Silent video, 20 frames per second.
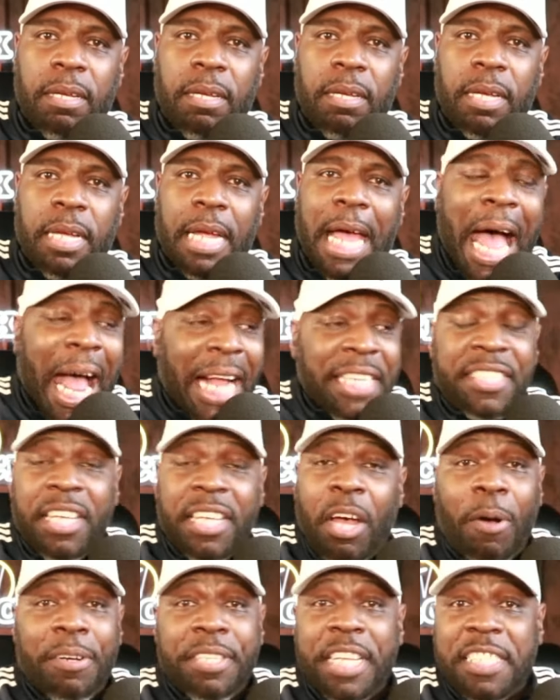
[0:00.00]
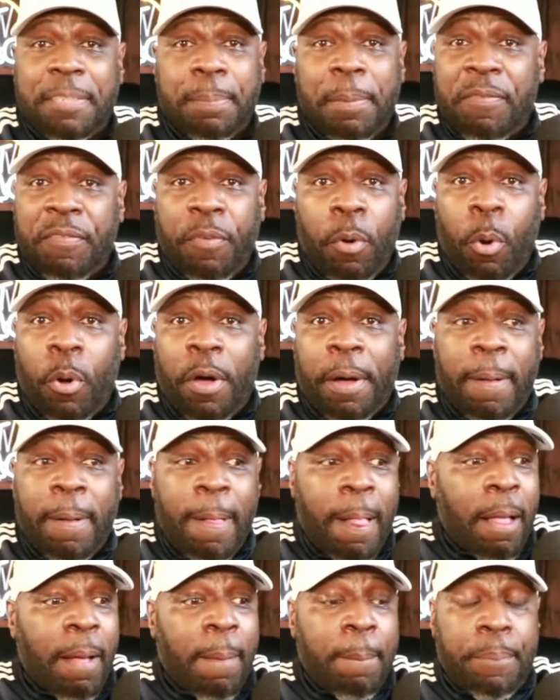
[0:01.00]
I told this before,
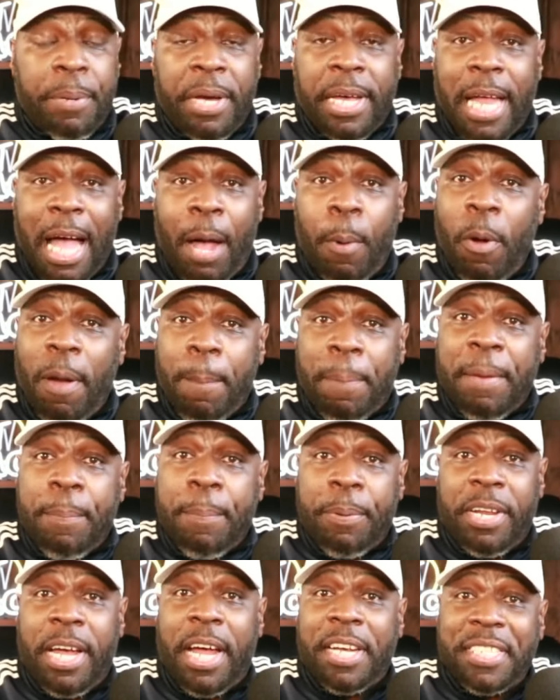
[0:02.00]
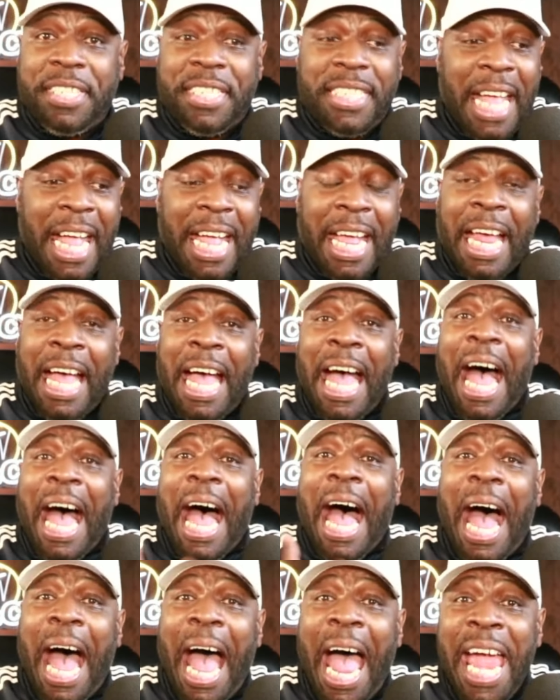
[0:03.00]
but I want people to understand.
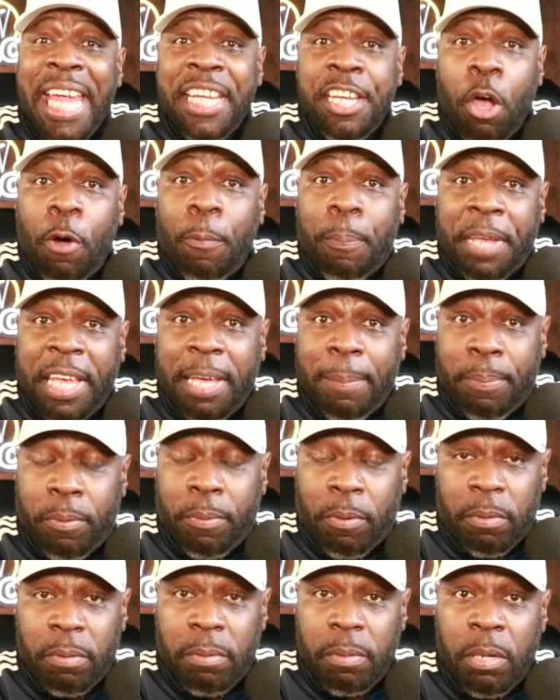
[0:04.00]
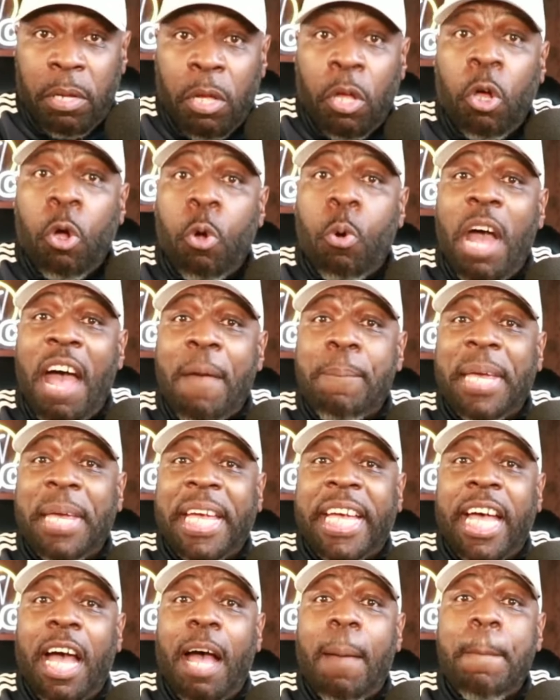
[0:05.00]
I know people who have
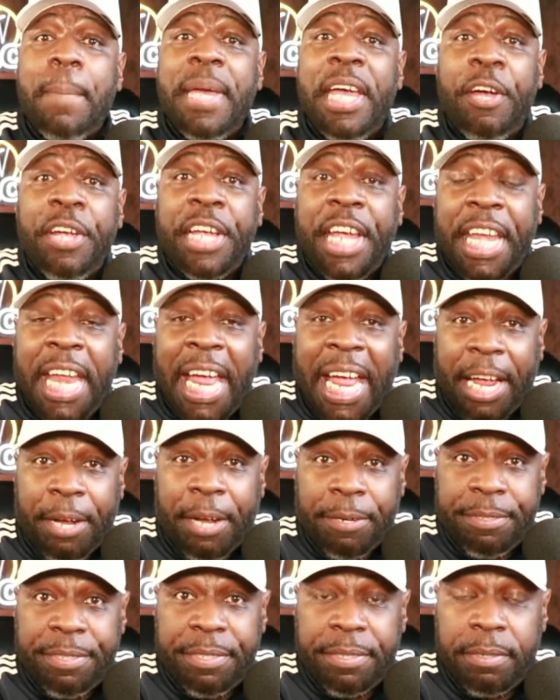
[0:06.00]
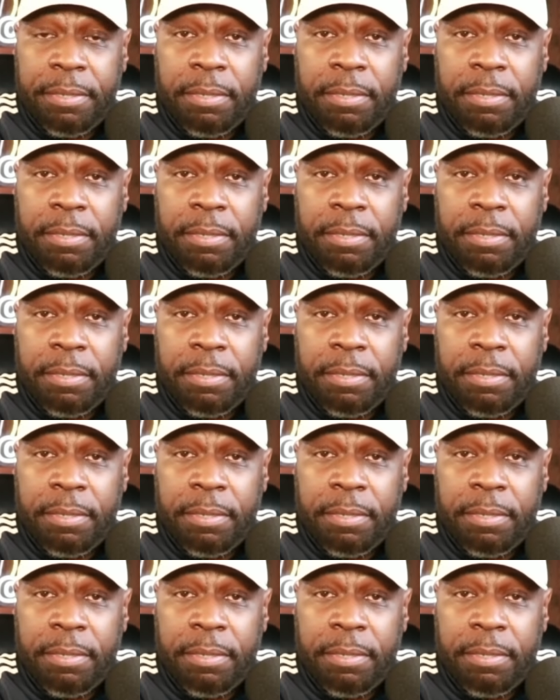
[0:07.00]
become millionaires